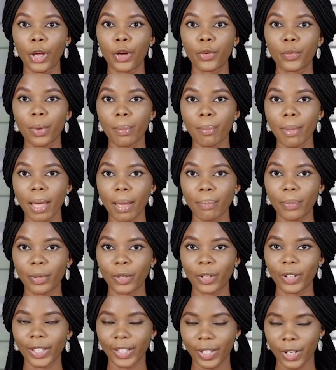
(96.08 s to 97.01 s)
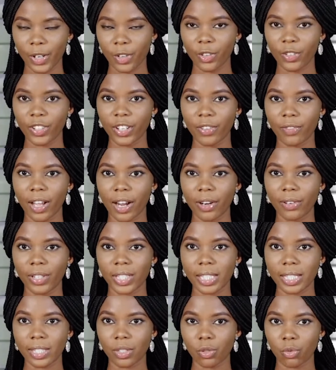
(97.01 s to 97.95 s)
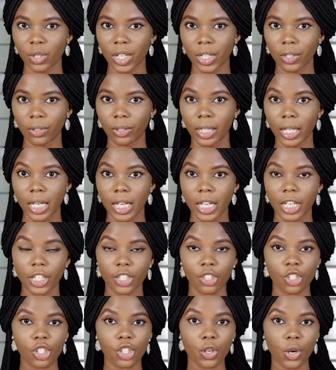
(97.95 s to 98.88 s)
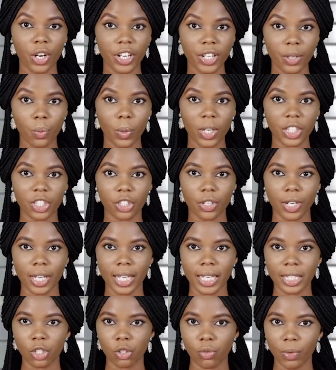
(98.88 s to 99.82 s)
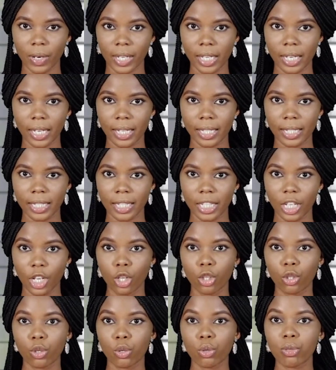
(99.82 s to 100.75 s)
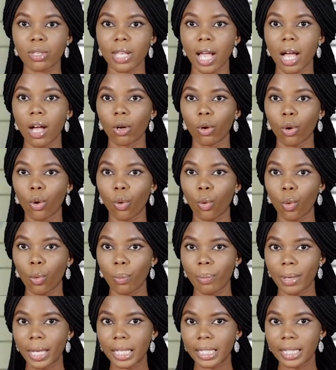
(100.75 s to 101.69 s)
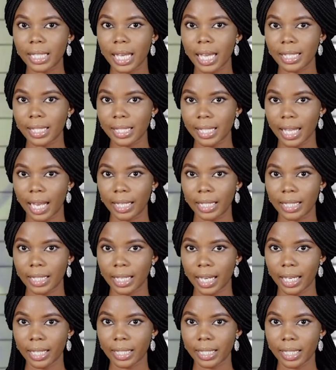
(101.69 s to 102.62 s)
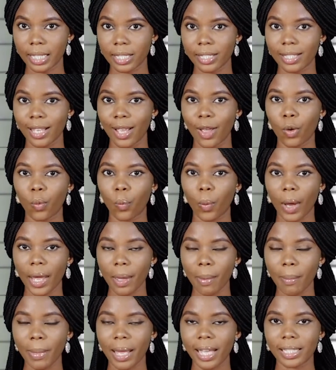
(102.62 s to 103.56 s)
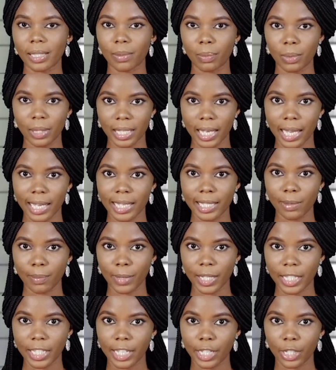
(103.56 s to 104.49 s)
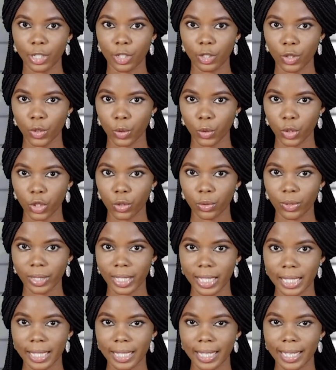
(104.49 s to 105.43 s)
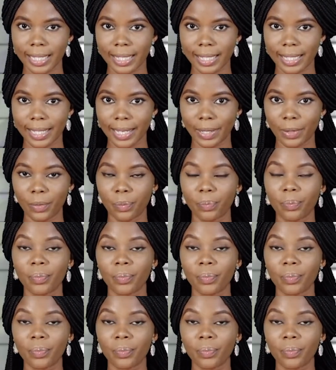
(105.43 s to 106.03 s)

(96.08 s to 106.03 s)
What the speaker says: Remember, coronavirus is real. Ensure you wash your hands regularly. Use alcohol-based hand sanitizers. Wear your mask besides maintaining social distancing.